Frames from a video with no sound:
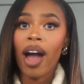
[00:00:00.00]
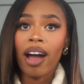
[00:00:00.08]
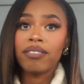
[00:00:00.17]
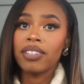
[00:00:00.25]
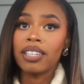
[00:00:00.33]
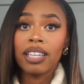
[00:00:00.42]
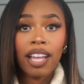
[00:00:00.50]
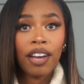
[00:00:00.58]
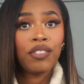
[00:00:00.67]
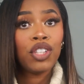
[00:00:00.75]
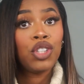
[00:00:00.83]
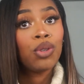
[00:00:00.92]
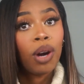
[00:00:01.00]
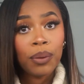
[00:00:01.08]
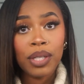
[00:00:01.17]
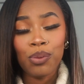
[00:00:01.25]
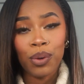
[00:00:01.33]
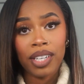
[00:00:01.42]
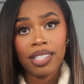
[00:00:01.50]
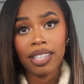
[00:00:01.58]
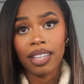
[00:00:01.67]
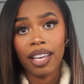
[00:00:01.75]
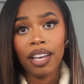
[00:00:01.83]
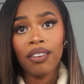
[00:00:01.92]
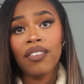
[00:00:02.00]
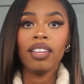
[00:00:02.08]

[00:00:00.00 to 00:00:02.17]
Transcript: after the life that you always wanted to live.